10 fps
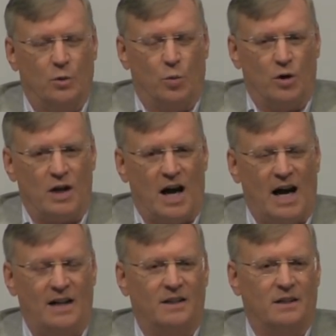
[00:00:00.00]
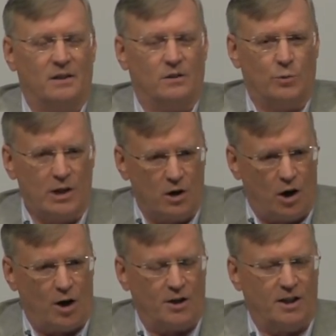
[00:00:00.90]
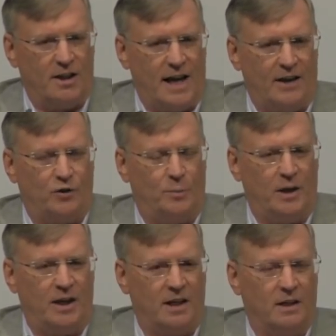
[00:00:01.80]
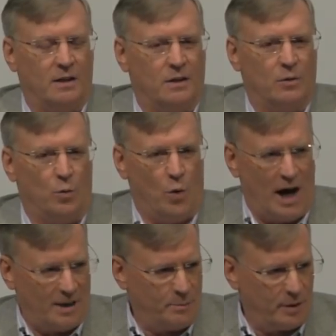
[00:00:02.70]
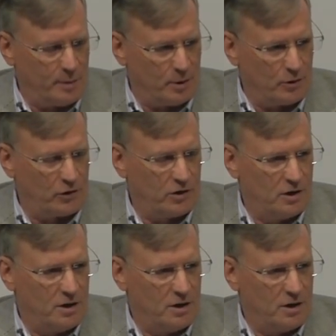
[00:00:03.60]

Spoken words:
were not regarded as being wine bibbers